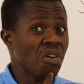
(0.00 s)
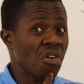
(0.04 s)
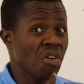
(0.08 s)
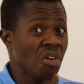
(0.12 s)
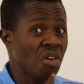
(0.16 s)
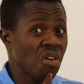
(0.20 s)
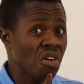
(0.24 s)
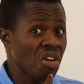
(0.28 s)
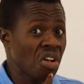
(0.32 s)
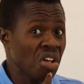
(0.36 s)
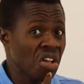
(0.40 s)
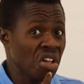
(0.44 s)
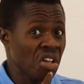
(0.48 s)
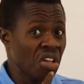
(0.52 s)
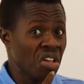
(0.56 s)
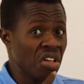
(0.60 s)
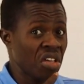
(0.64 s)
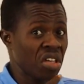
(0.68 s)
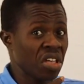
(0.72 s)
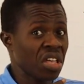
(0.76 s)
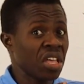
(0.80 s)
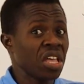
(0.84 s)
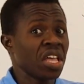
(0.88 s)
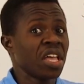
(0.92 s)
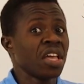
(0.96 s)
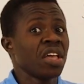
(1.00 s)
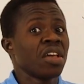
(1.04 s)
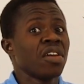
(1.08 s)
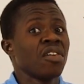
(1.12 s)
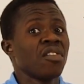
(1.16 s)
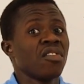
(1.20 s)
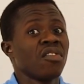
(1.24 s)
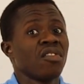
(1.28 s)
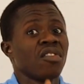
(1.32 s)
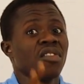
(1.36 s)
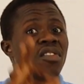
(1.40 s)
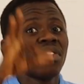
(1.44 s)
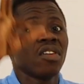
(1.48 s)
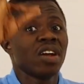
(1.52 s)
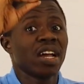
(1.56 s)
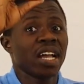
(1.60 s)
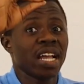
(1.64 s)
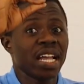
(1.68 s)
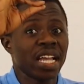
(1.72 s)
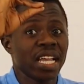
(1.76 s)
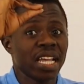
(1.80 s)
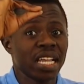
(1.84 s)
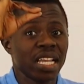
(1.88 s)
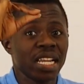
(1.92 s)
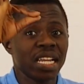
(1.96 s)
So maybe you
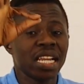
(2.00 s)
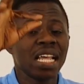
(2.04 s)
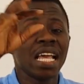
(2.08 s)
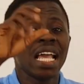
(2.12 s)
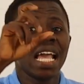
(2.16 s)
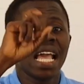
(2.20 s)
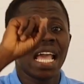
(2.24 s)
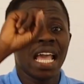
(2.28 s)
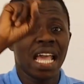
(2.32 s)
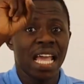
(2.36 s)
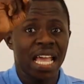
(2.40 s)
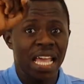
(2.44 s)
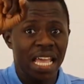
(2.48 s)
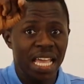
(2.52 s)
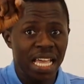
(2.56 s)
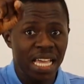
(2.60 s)
might think the value of